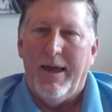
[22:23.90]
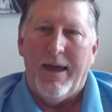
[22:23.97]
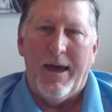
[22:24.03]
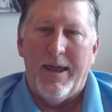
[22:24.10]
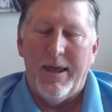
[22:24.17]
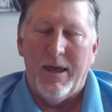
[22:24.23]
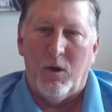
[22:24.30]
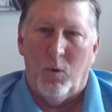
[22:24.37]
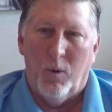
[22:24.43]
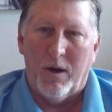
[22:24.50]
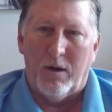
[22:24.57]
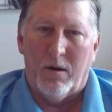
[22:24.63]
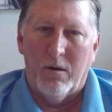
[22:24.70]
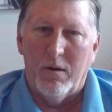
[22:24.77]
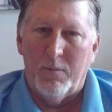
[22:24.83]
at a
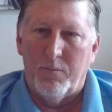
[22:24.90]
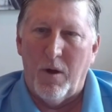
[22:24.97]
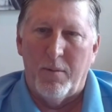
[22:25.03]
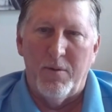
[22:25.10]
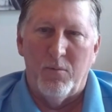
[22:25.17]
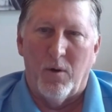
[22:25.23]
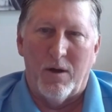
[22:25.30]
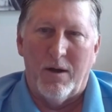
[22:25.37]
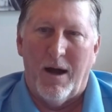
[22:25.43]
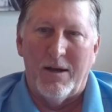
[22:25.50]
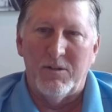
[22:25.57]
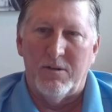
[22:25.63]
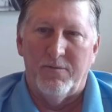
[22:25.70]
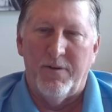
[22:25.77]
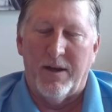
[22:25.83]
quicker and probably more
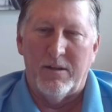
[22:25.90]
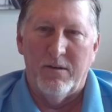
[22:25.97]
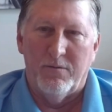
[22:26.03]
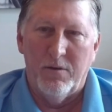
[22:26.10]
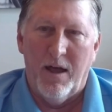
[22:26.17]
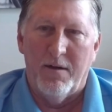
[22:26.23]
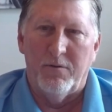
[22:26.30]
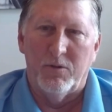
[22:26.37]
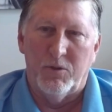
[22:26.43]
cost-effective level.